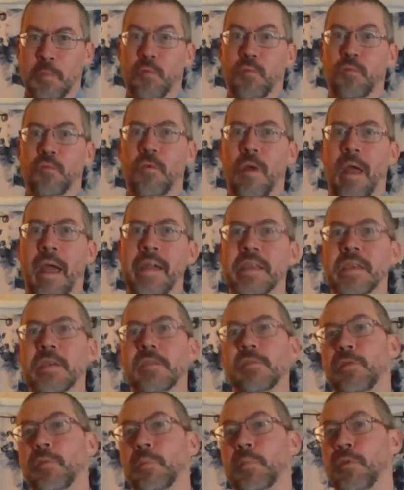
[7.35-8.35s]

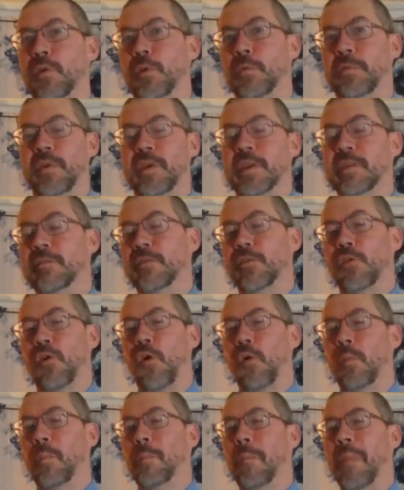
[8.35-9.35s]
miraculous proteins
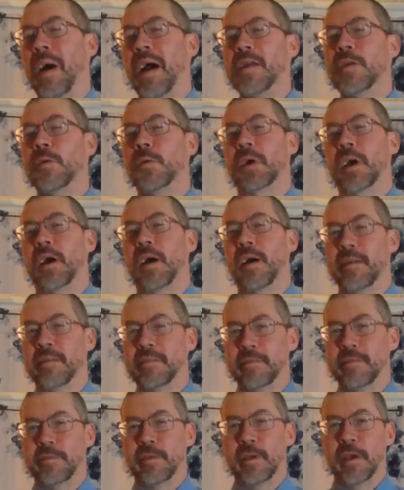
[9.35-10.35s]
called
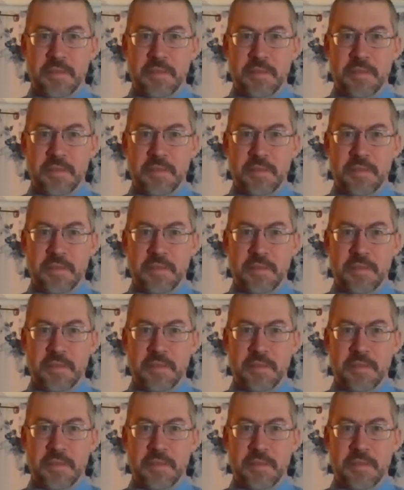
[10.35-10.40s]
myokines.